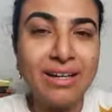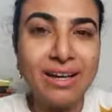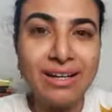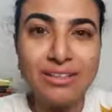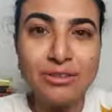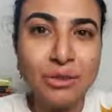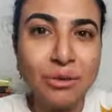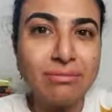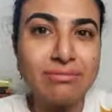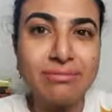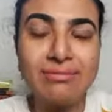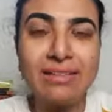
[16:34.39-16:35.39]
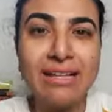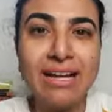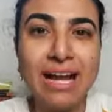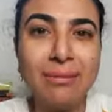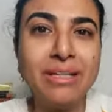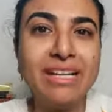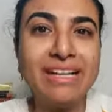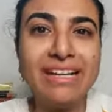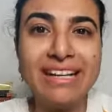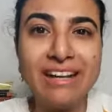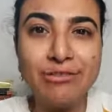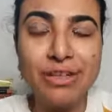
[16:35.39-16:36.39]
Yeah, so, I mean,
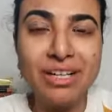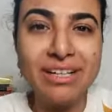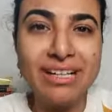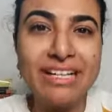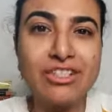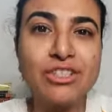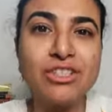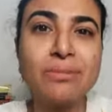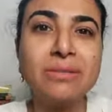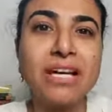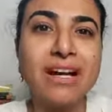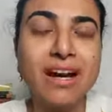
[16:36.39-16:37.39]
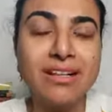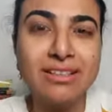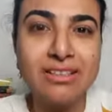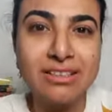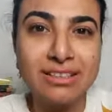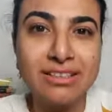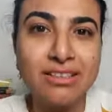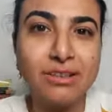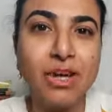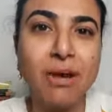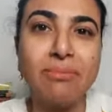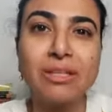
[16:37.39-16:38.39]
in every relationship, there are certain
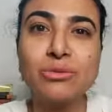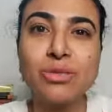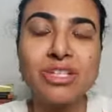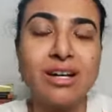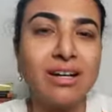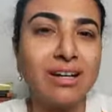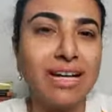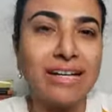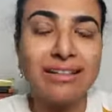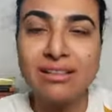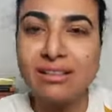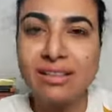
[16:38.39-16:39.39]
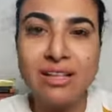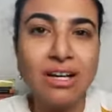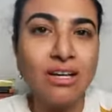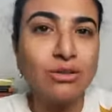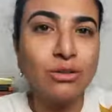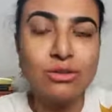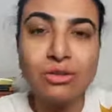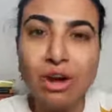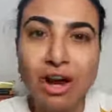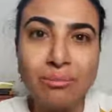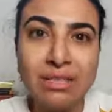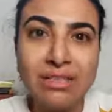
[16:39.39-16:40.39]
topics which are like those
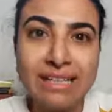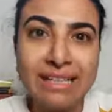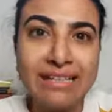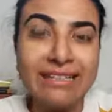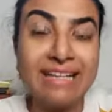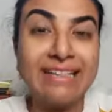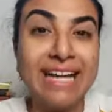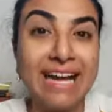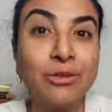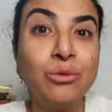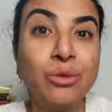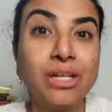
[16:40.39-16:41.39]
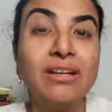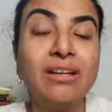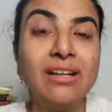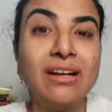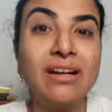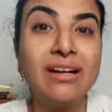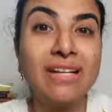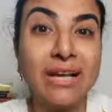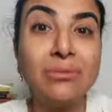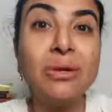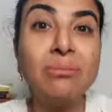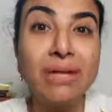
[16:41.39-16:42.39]
common things. And can we
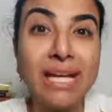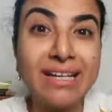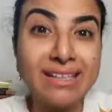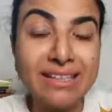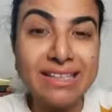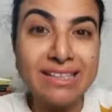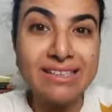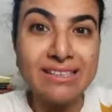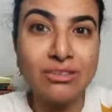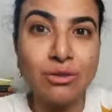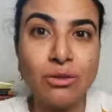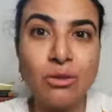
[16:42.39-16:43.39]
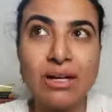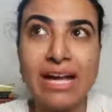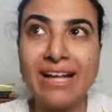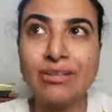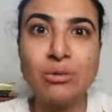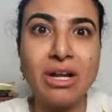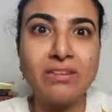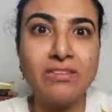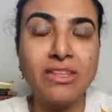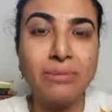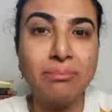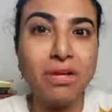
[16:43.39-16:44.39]
make this, you know, as one of
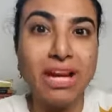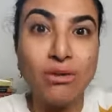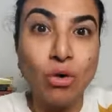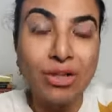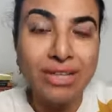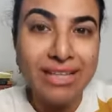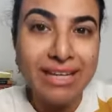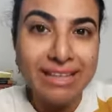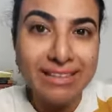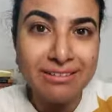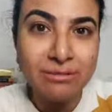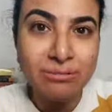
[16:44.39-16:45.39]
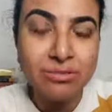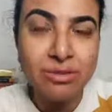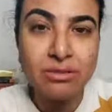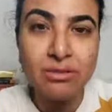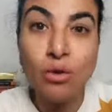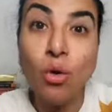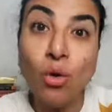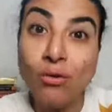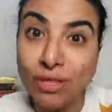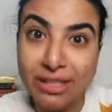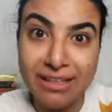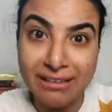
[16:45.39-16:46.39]
the priority items
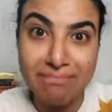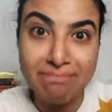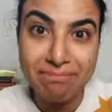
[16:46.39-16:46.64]
over time?